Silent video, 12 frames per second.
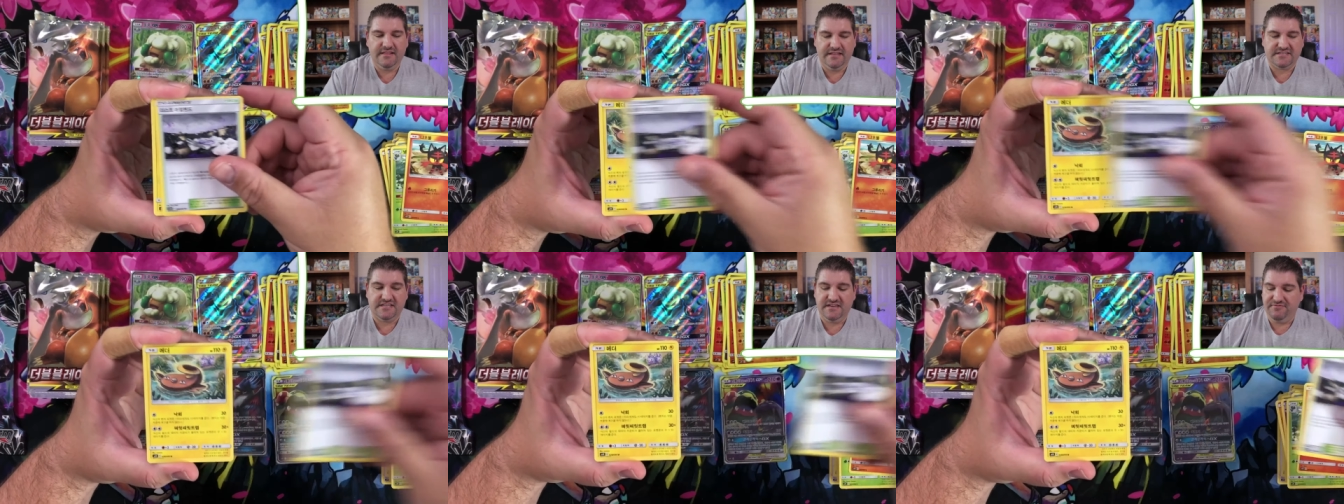
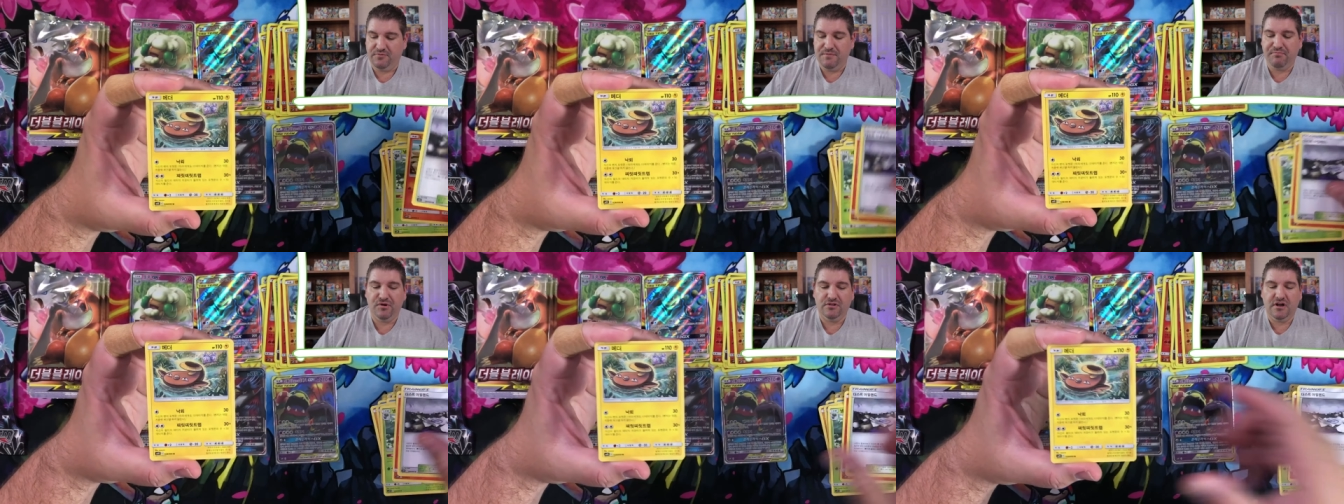Listen, if we
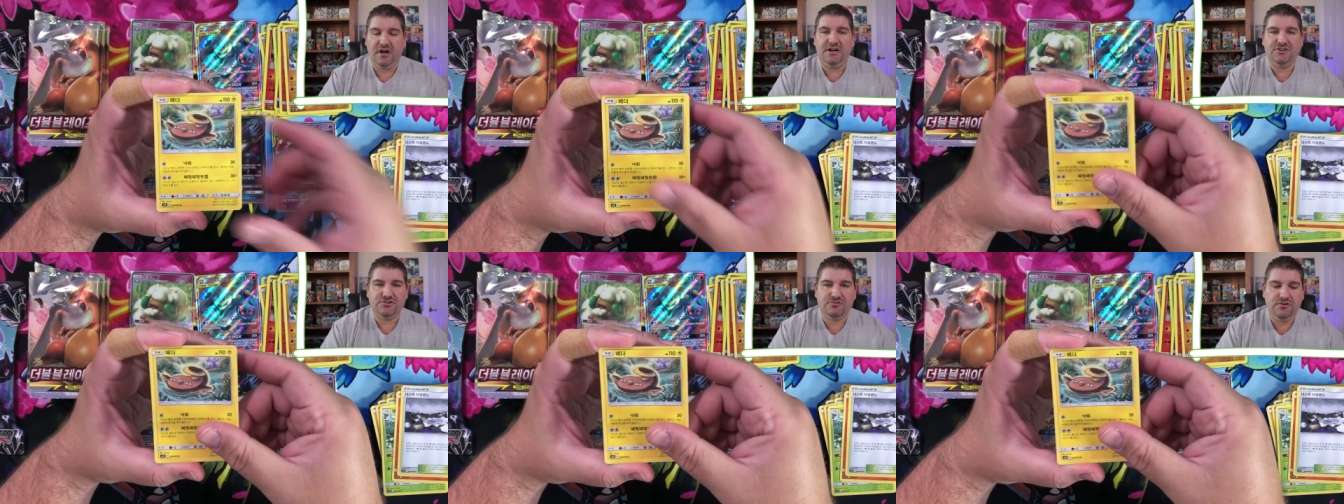pull a
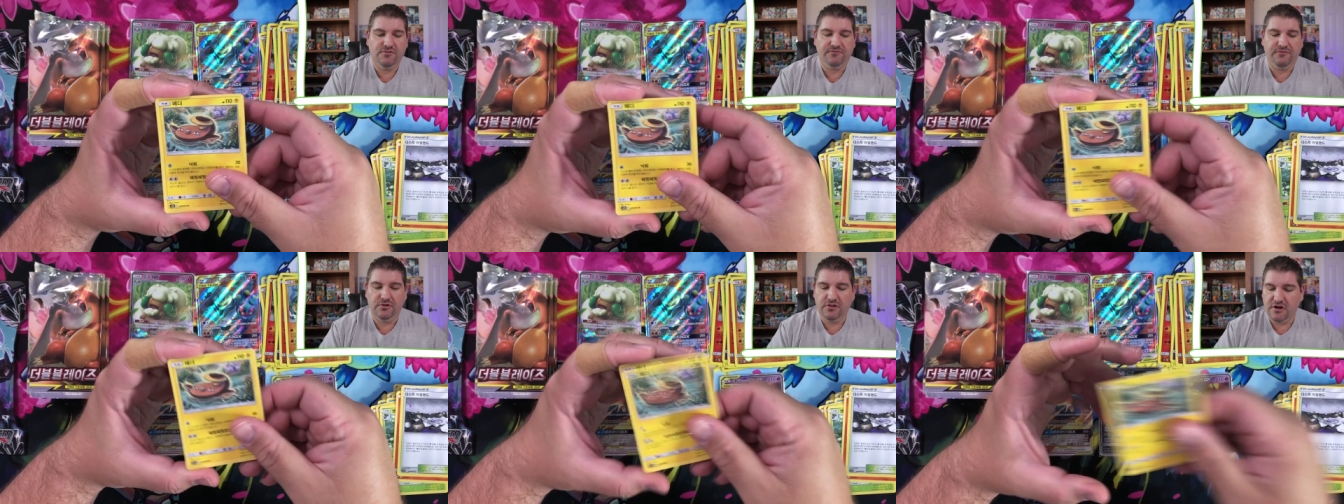Honchkrow
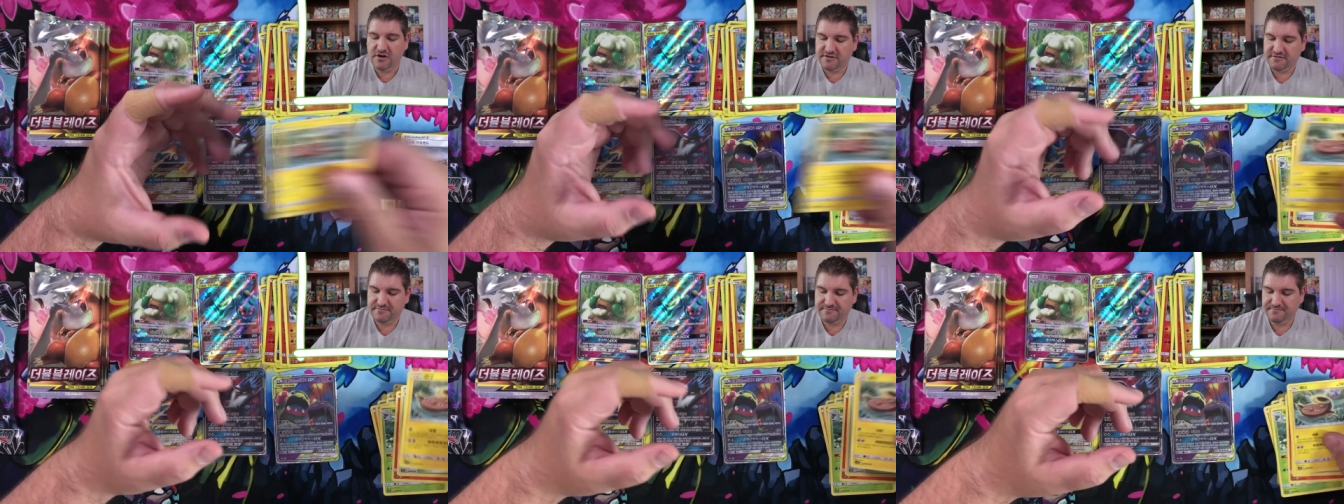full art,